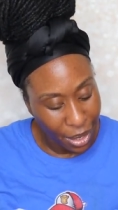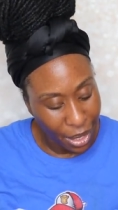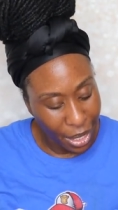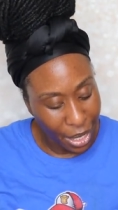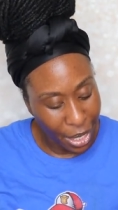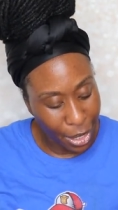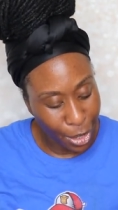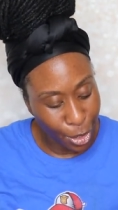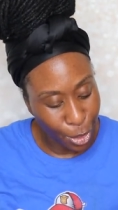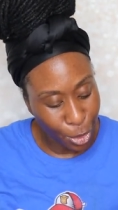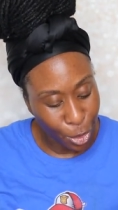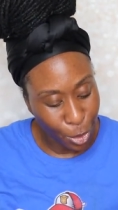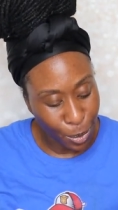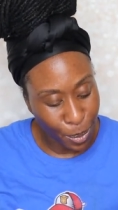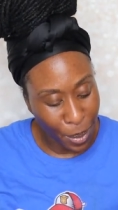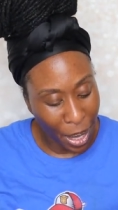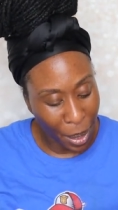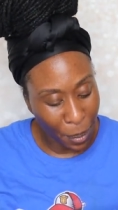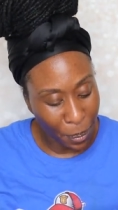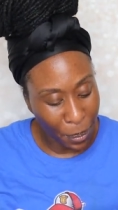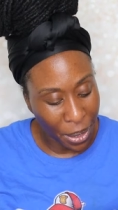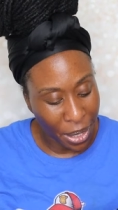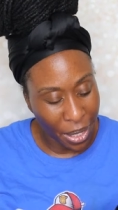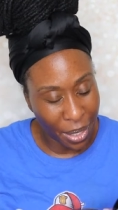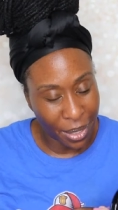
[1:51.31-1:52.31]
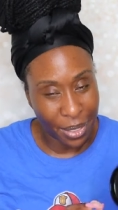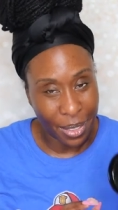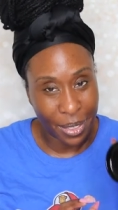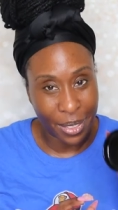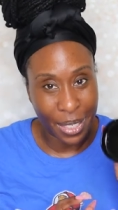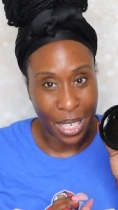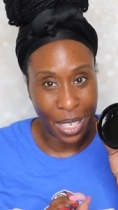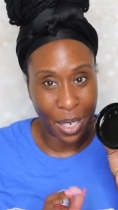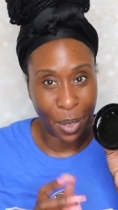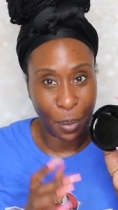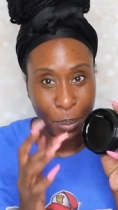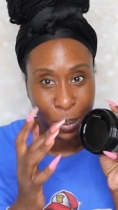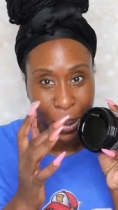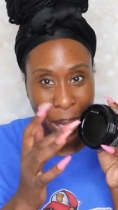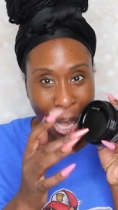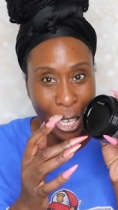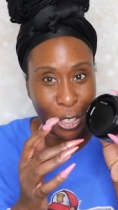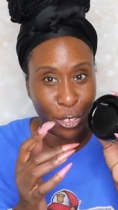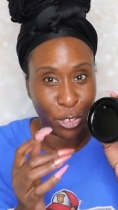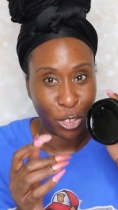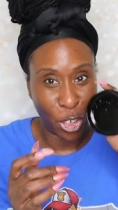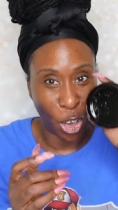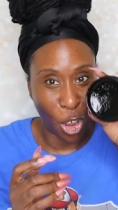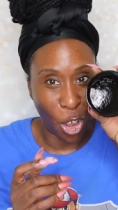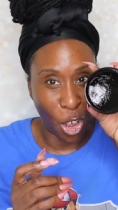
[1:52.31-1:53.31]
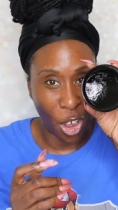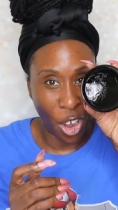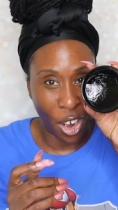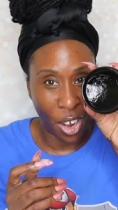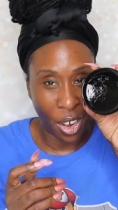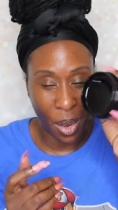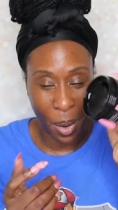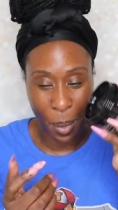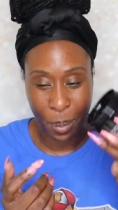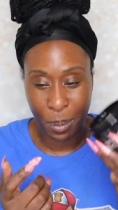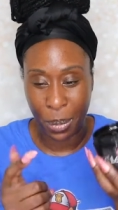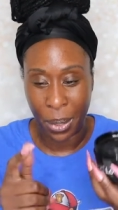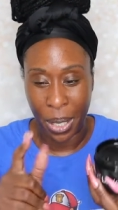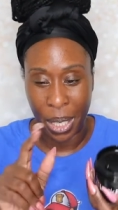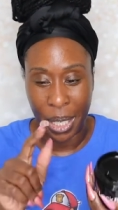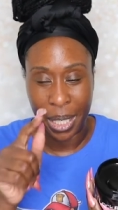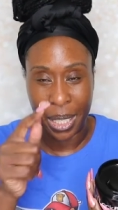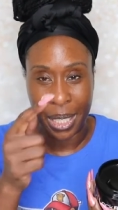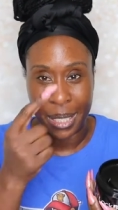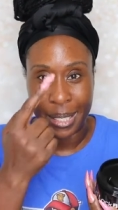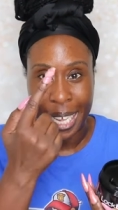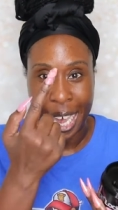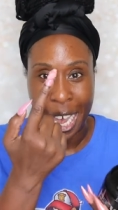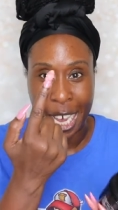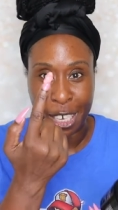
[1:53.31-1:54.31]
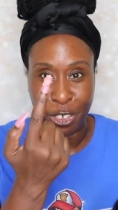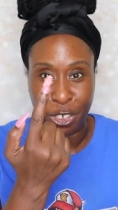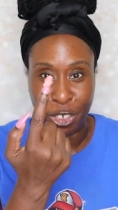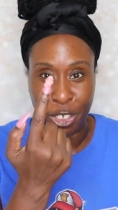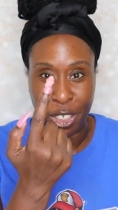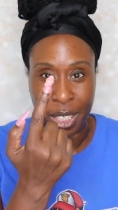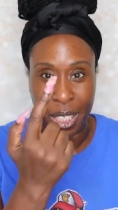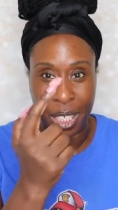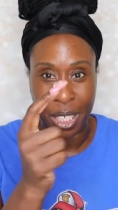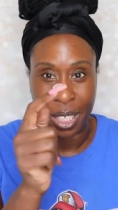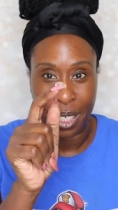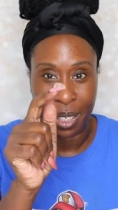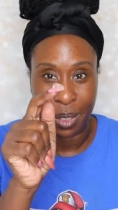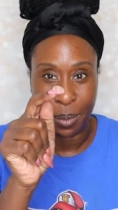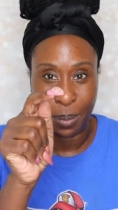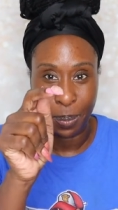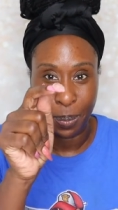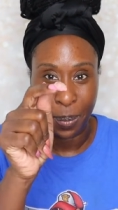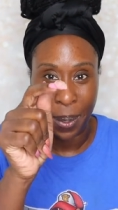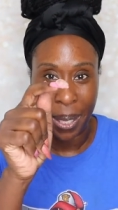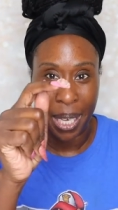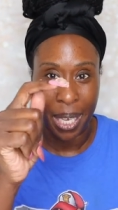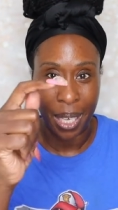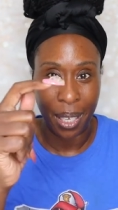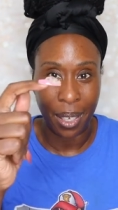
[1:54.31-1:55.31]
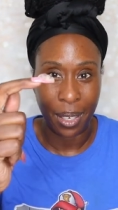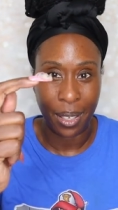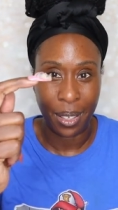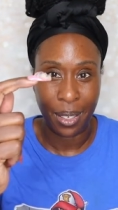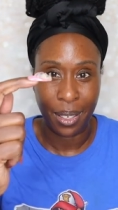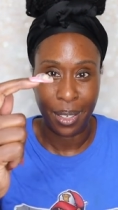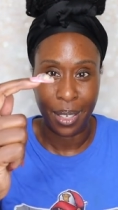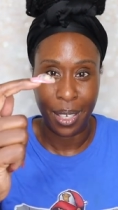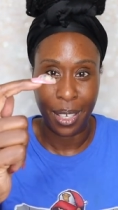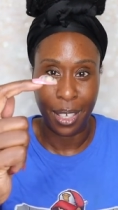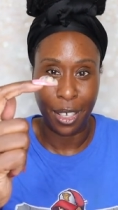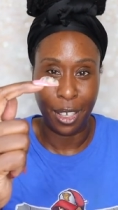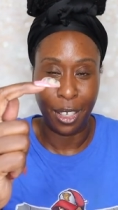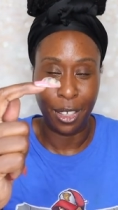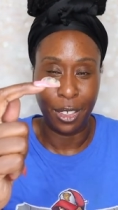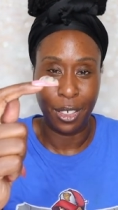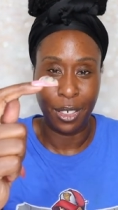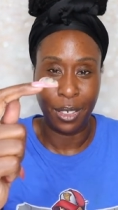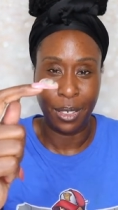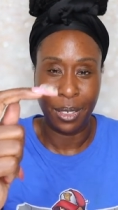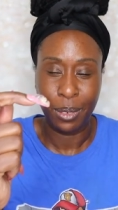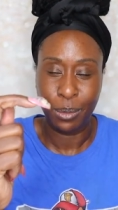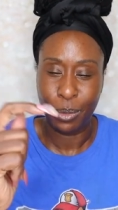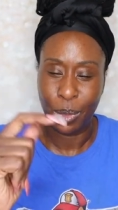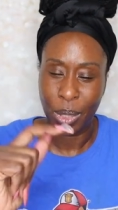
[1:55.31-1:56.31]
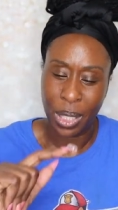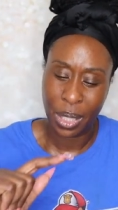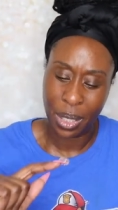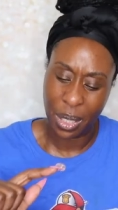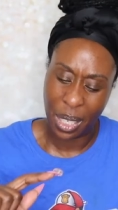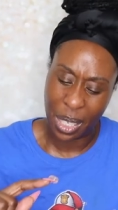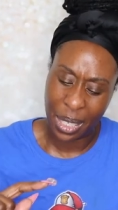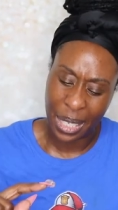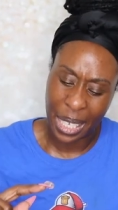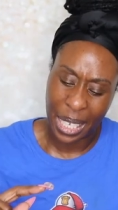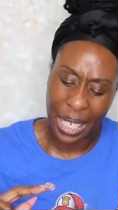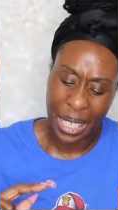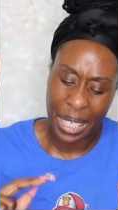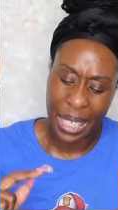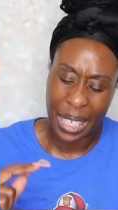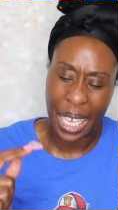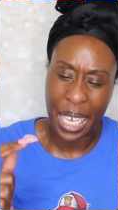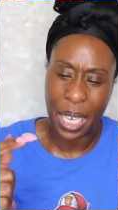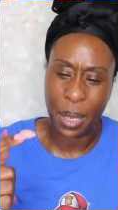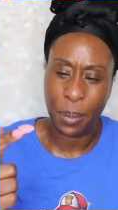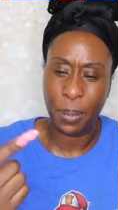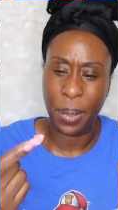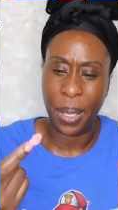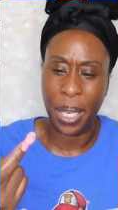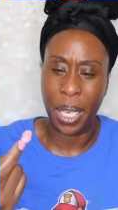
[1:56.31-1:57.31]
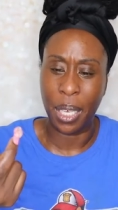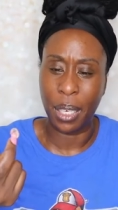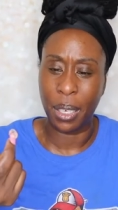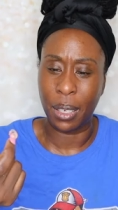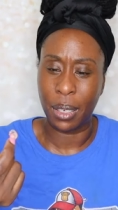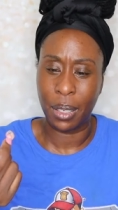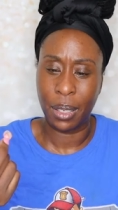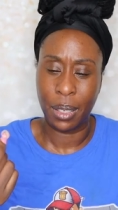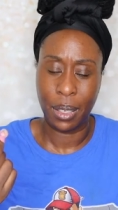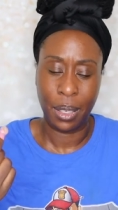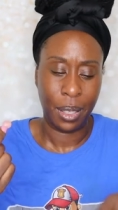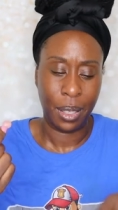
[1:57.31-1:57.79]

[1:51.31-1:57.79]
It looks black because it's in a black jar, but it's actually pink in color. Well, like a light pink.